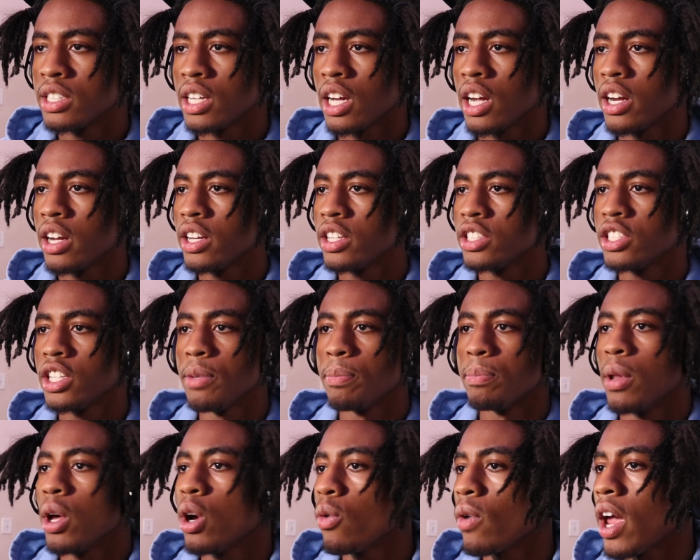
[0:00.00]
tired of shit.
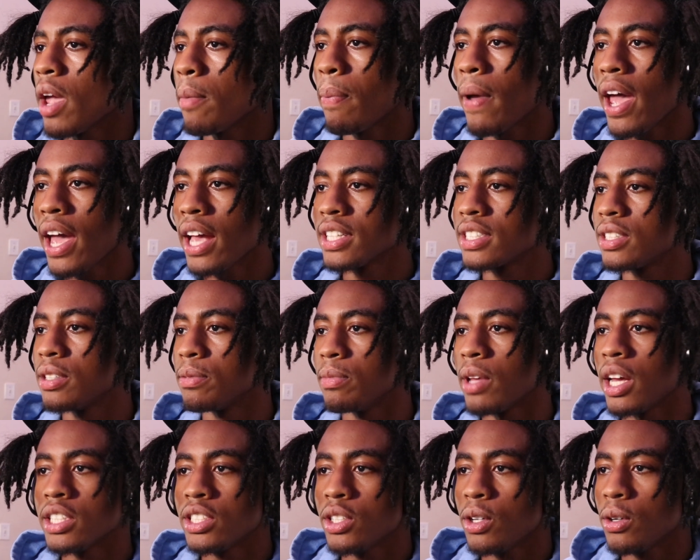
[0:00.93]
Blow right past them.
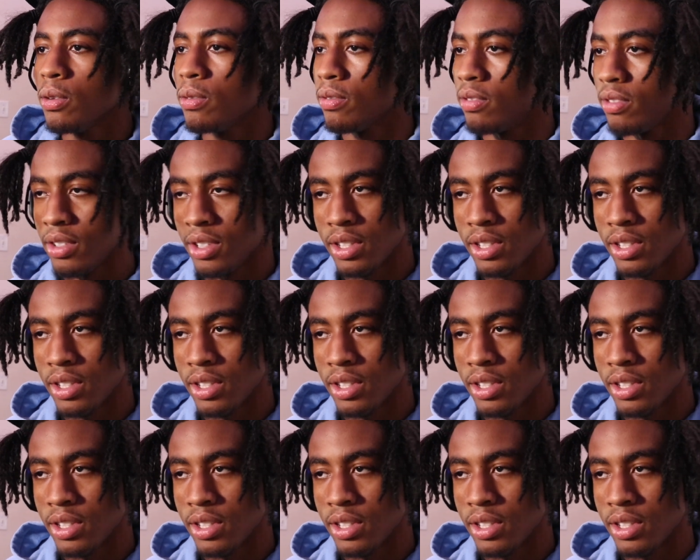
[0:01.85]
That's your. Hey,